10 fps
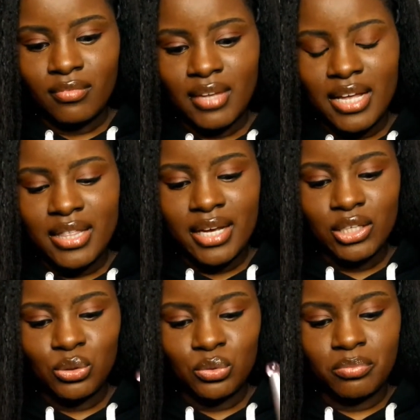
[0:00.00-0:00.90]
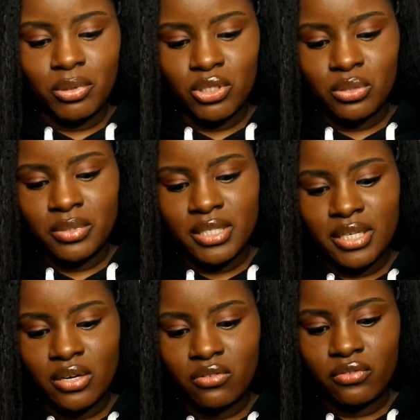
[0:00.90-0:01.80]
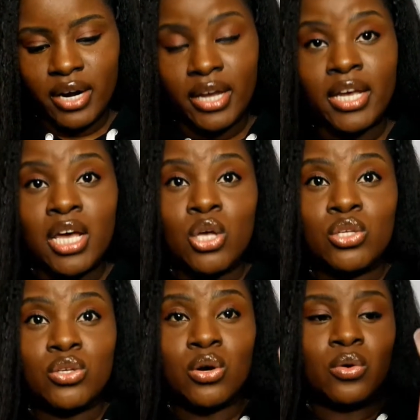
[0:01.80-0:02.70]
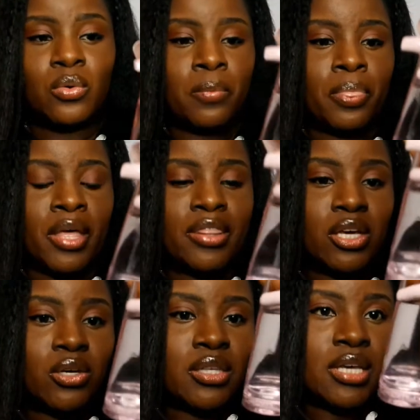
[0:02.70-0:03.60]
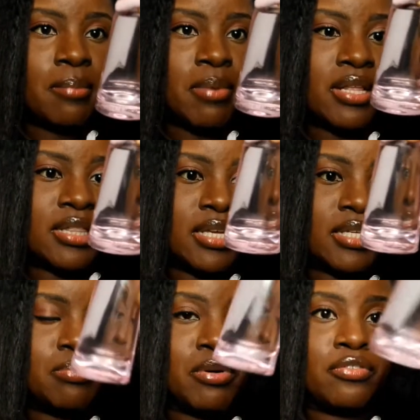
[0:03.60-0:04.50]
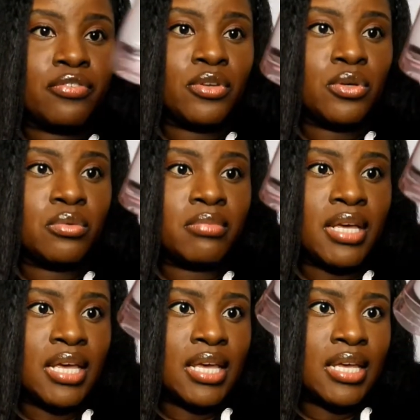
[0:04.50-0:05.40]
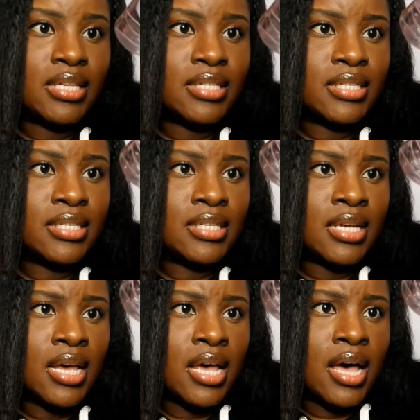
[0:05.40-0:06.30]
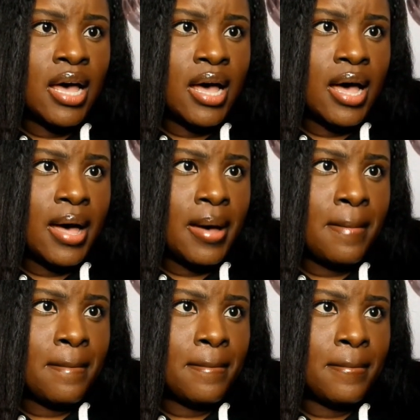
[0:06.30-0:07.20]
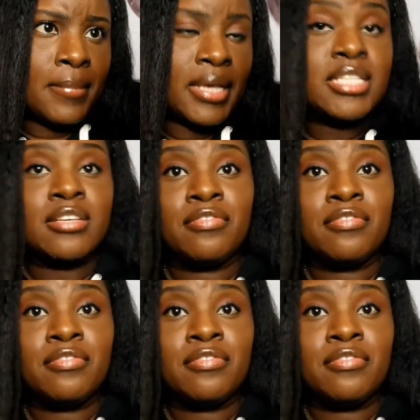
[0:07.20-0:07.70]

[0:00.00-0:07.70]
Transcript: are the actual bottle itself, right? So the good thing about this perfume is um, it's a